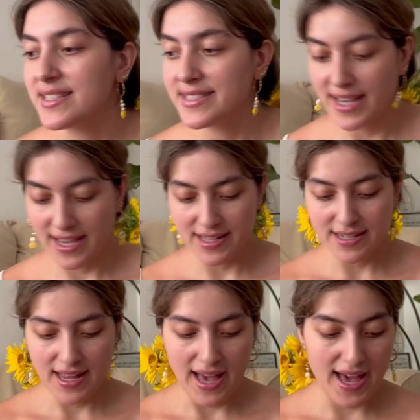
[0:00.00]
Then
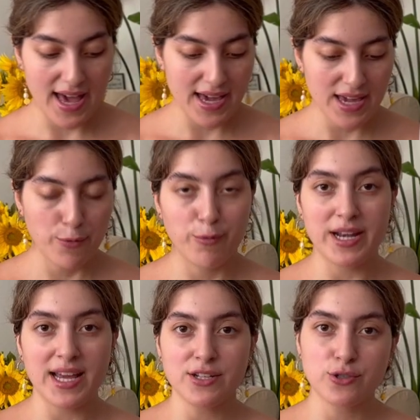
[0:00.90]

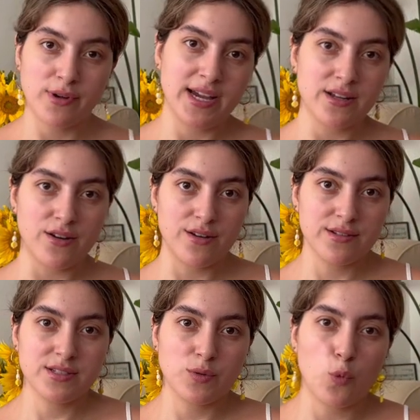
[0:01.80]
when I tried on the